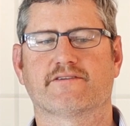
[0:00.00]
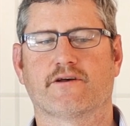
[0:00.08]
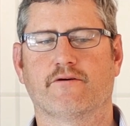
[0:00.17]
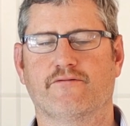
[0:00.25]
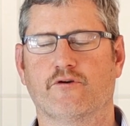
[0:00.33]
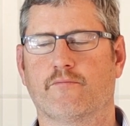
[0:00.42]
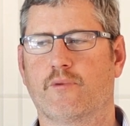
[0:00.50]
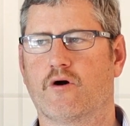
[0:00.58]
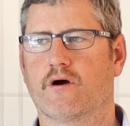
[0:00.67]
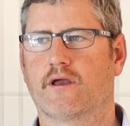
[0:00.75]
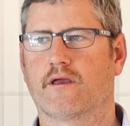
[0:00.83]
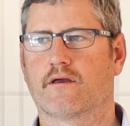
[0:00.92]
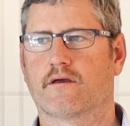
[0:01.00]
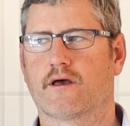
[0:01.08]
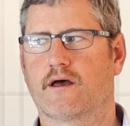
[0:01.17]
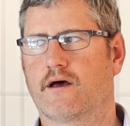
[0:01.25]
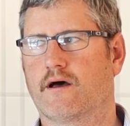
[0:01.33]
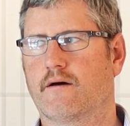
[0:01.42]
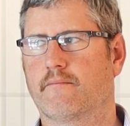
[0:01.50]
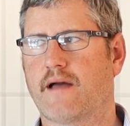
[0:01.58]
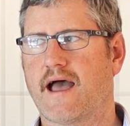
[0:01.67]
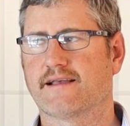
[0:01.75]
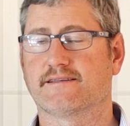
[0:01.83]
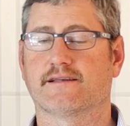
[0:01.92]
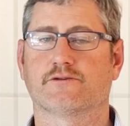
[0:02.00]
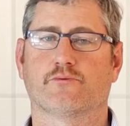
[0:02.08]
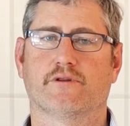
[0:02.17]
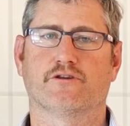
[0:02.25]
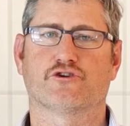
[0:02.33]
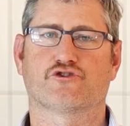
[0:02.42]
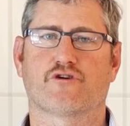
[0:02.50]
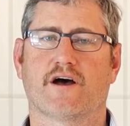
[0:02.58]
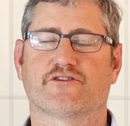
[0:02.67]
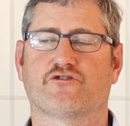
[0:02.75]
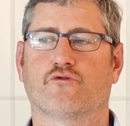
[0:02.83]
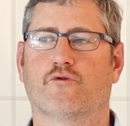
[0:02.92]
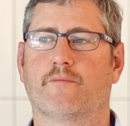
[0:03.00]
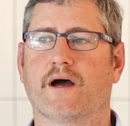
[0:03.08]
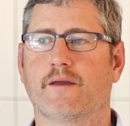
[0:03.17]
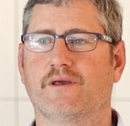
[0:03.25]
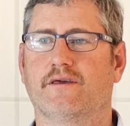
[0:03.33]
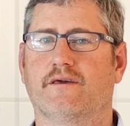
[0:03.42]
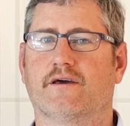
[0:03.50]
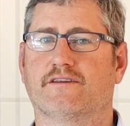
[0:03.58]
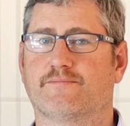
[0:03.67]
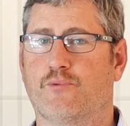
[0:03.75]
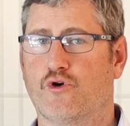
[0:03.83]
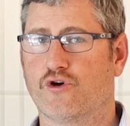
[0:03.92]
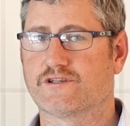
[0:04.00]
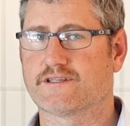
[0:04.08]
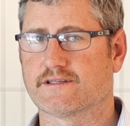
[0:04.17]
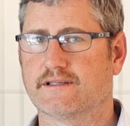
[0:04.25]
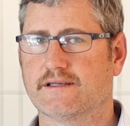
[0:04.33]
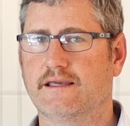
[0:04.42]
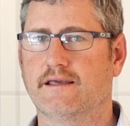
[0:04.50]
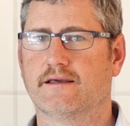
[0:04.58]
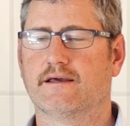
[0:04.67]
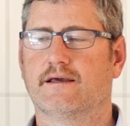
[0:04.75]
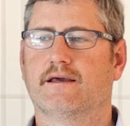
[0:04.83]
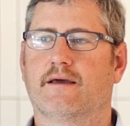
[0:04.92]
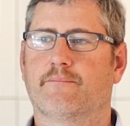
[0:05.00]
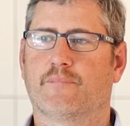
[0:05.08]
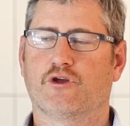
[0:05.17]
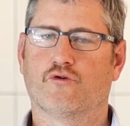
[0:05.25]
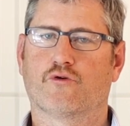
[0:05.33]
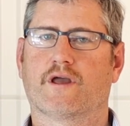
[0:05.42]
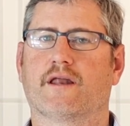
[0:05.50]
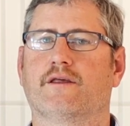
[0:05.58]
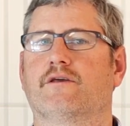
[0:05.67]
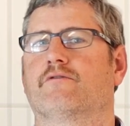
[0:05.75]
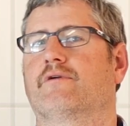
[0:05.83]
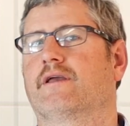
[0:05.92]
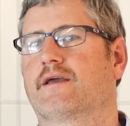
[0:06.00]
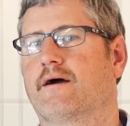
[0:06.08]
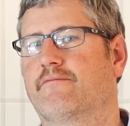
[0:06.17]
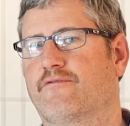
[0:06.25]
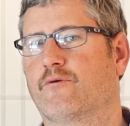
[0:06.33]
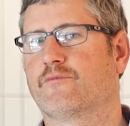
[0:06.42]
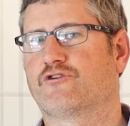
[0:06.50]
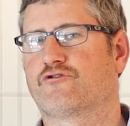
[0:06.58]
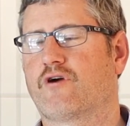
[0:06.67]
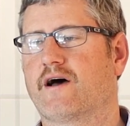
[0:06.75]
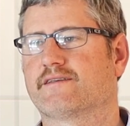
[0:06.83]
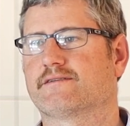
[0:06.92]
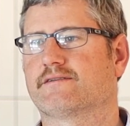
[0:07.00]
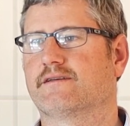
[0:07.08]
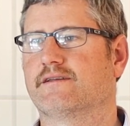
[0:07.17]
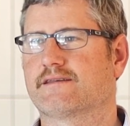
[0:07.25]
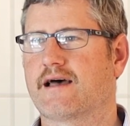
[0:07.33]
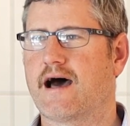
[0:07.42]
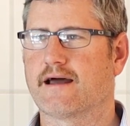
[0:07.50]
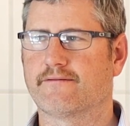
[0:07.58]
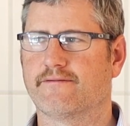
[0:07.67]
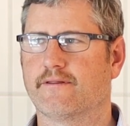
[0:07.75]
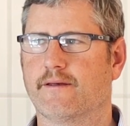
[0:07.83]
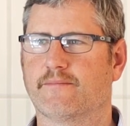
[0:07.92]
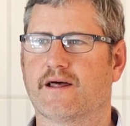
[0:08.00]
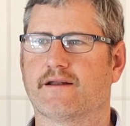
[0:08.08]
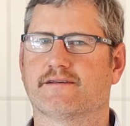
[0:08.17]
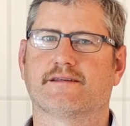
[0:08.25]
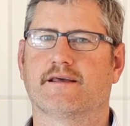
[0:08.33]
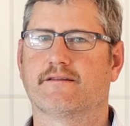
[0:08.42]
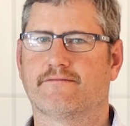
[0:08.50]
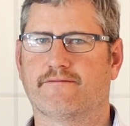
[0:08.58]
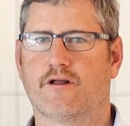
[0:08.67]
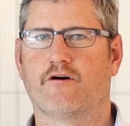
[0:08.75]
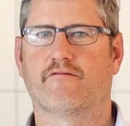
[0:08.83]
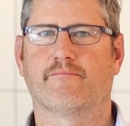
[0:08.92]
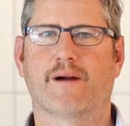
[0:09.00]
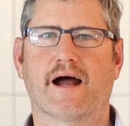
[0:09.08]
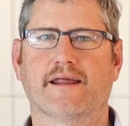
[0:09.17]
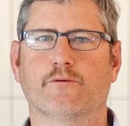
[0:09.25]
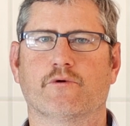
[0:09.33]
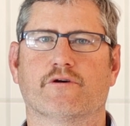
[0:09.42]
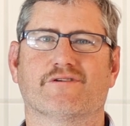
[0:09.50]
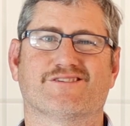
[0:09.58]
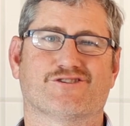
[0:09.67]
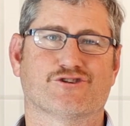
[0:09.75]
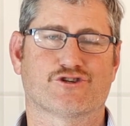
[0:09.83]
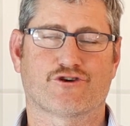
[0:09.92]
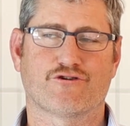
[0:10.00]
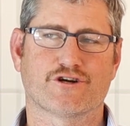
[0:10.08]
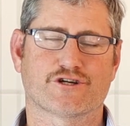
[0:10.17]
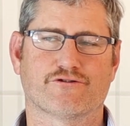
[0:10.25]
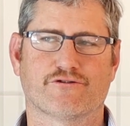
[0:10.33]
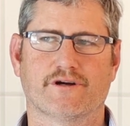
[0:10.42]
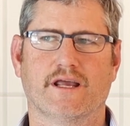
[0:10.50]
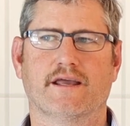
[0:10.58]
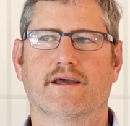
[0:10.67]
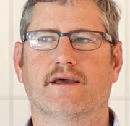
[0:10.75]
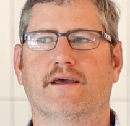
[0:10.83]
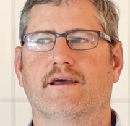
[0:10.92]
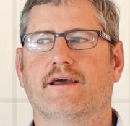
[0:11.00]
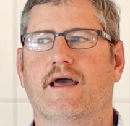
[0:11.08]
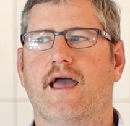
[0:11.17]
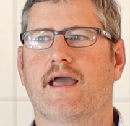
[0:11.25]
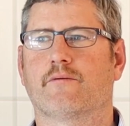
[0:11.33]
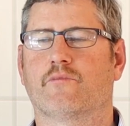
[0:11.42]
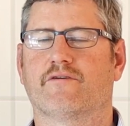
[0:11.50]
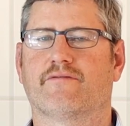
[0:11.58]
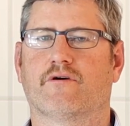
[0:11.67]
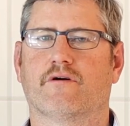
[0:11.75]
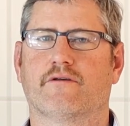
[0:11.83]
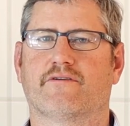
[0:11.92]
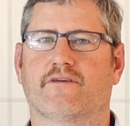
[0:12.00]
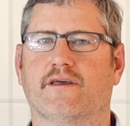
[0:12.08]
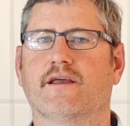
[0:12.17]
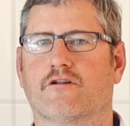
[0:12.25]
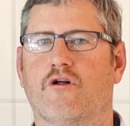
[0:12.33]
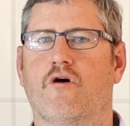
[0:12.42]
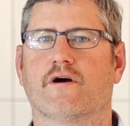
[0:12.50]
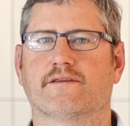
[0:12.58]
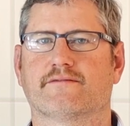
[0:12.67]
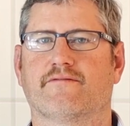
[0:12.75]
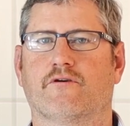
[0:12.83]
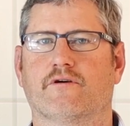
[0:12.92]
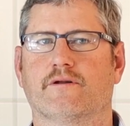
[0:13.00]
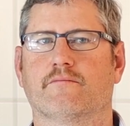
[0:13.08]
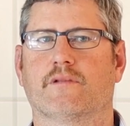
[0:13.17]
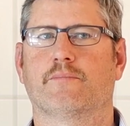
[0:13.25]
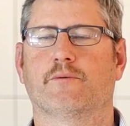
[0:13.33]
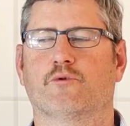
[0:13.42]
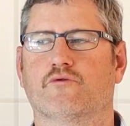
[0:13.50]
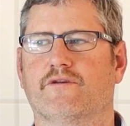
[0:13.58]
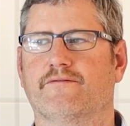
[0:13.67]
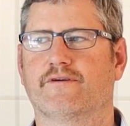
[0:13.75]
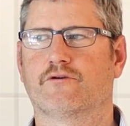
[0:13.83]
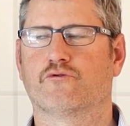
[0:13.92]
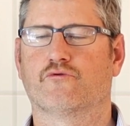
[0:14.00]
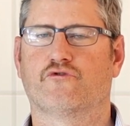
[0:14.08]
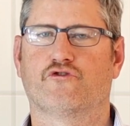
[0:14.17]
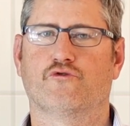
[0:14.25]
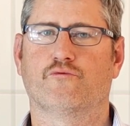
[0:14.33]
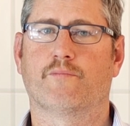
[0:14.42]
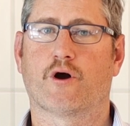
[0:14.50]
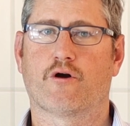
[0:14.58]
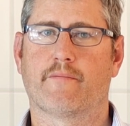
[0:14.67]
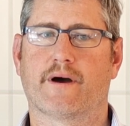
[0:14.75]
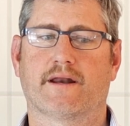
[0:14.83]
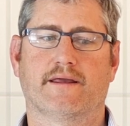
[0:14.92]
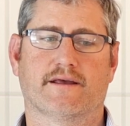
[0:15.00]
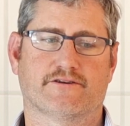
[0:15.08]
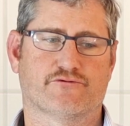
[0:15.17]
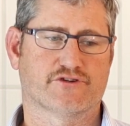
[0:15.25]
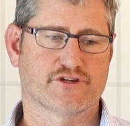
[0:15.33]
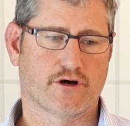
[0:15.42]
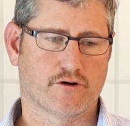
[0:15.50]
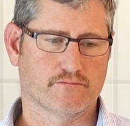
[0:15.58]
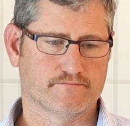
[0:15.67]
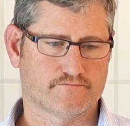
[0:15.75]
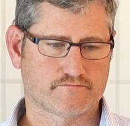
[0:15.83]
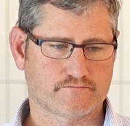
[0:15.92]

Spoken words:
So if you're buying assets within the trust, or maybe it's personally, but you're getting your income from the trust, it's harder for them to understand the flow of money where it's discretionary, and we're seeing clients find it a bit more difficult to borrow money as a result.